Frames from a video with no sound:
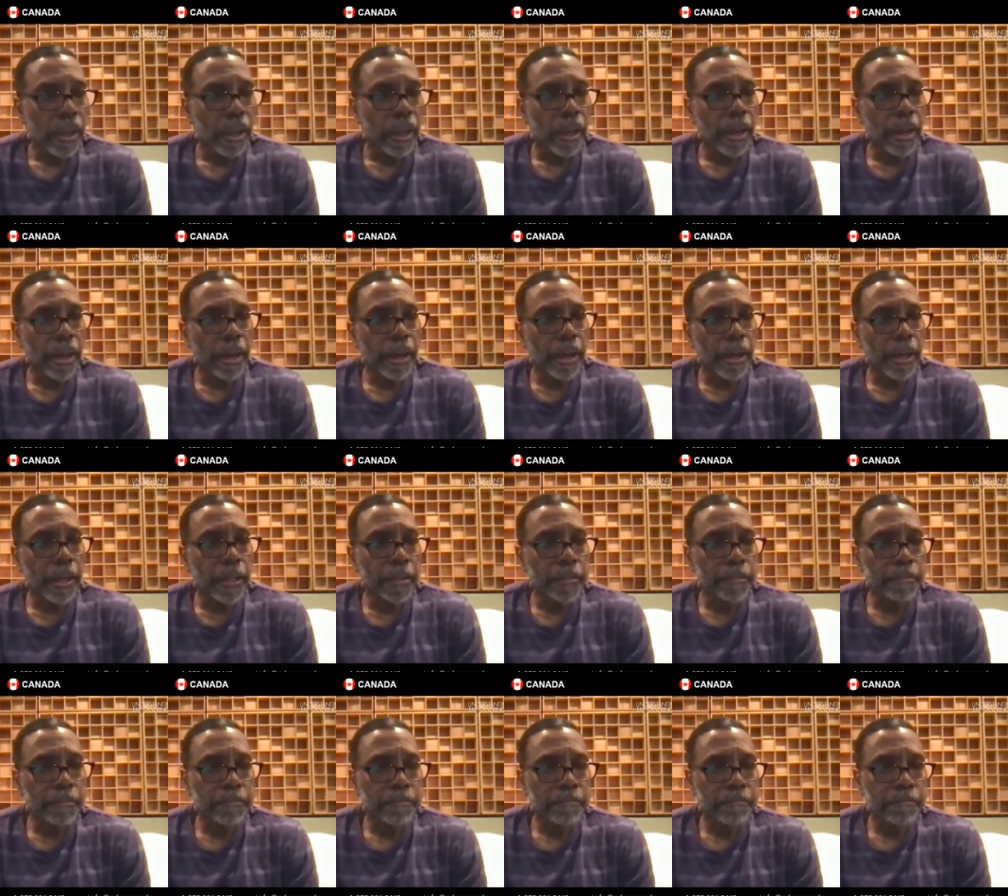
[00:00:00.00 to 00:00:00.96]

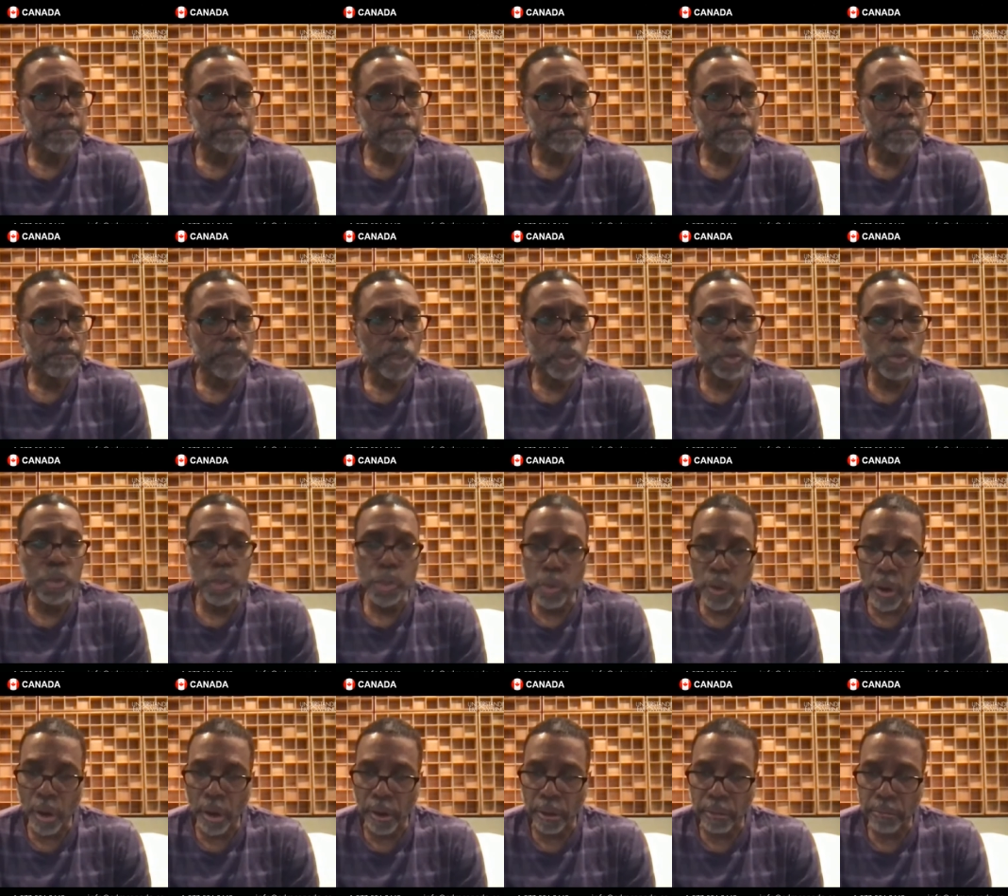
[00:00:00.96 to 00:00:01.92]
um, who you
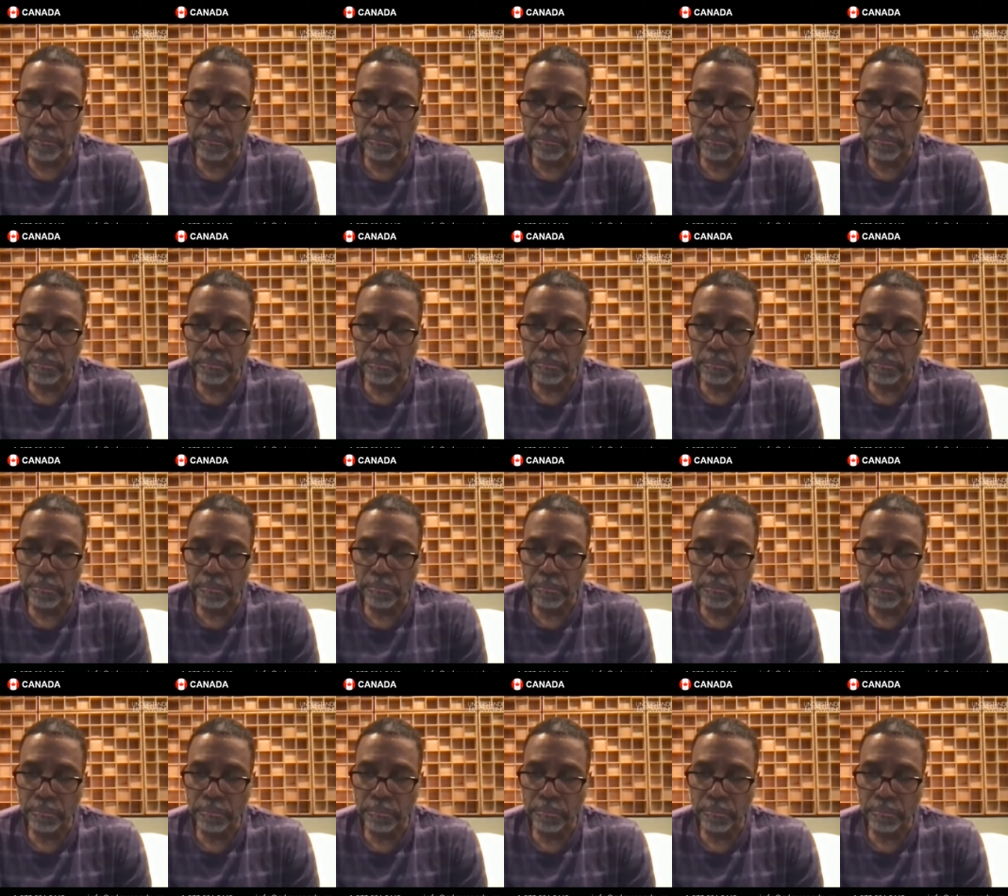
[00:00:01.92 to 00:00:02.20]
are